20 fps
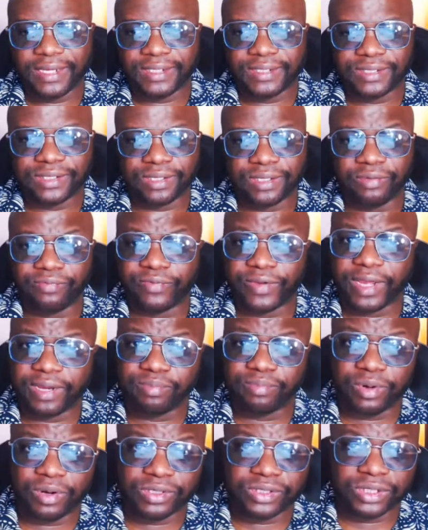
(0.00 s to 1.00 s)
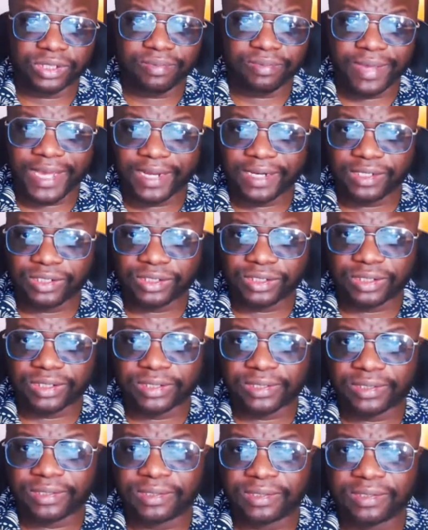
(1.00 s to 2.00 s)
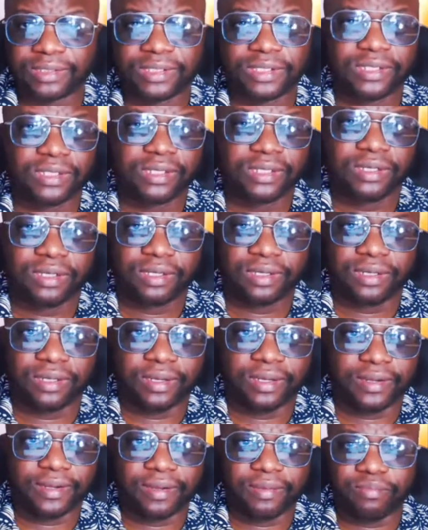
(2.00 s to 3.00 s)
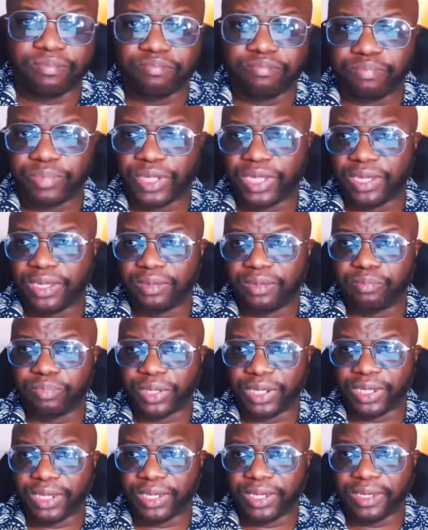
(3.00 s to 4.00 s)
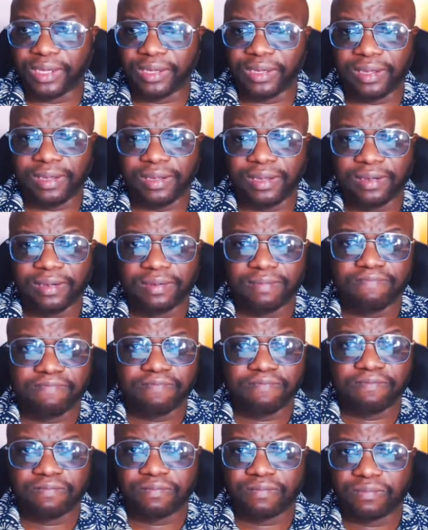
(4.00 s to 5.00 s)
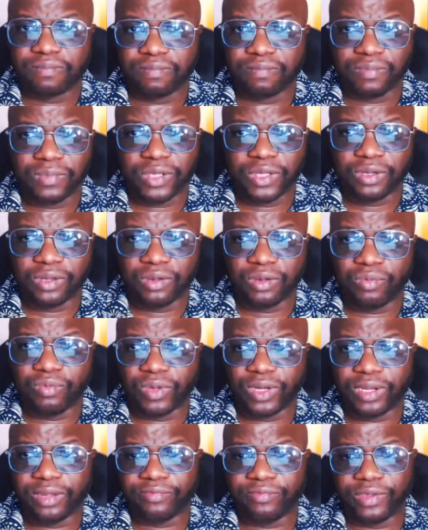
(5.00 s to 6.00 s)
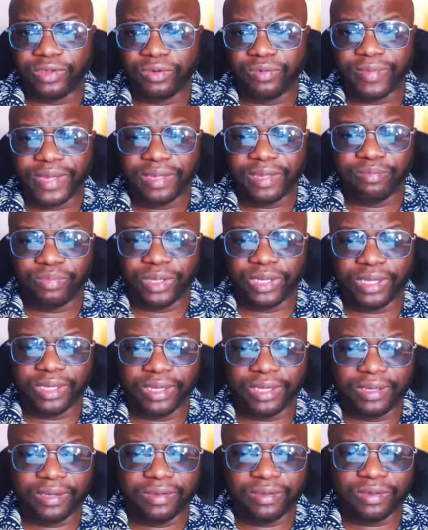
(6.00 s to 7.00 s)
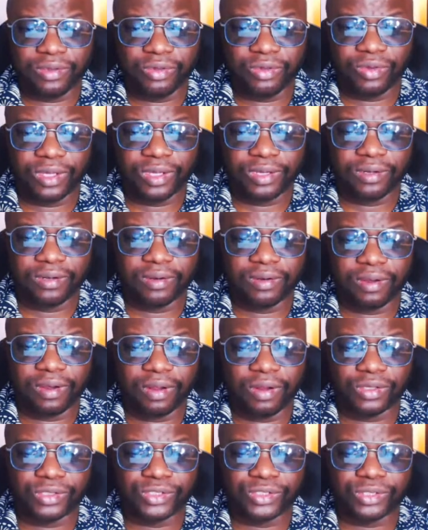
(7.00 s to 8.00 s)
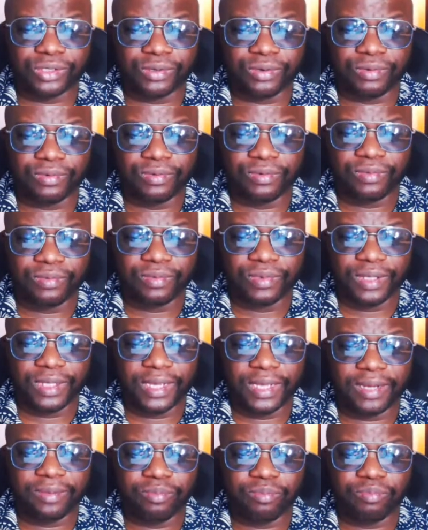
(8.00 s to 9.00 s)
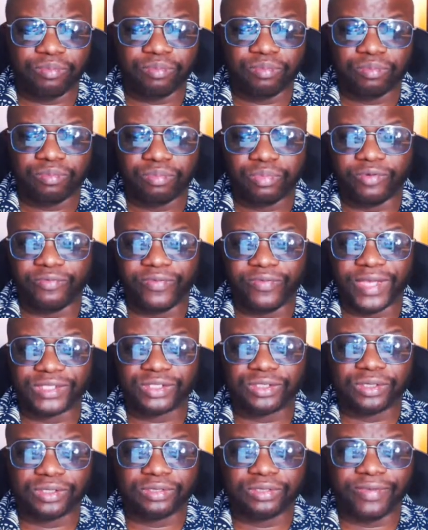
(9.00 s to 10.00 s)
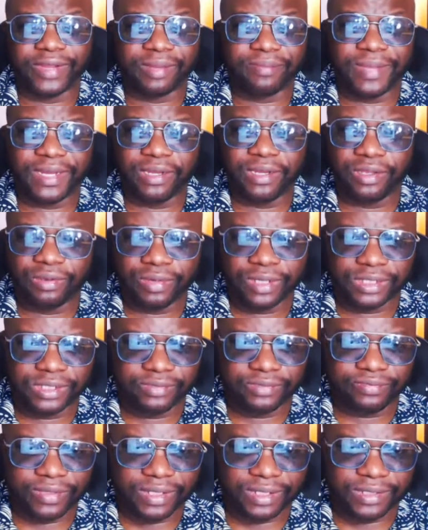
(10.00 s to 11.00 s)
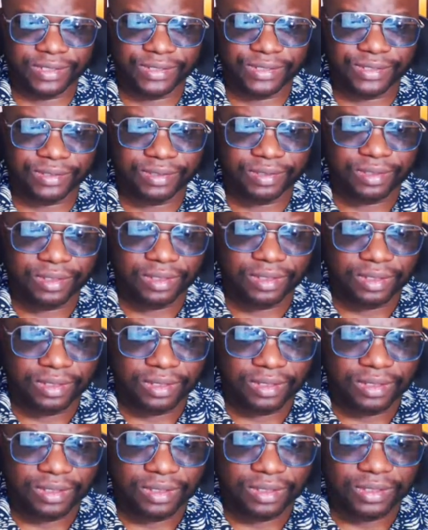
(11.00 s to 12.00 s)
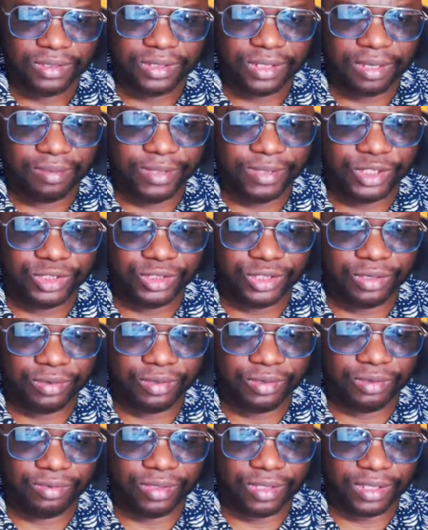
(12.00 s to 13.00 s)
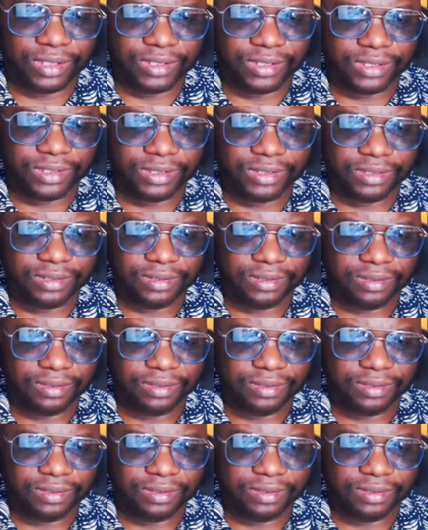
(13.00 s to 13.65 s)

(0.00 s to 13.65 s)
certified project manager, PMP, whatever you might be, you can also get professional development units for this. So let me show you this.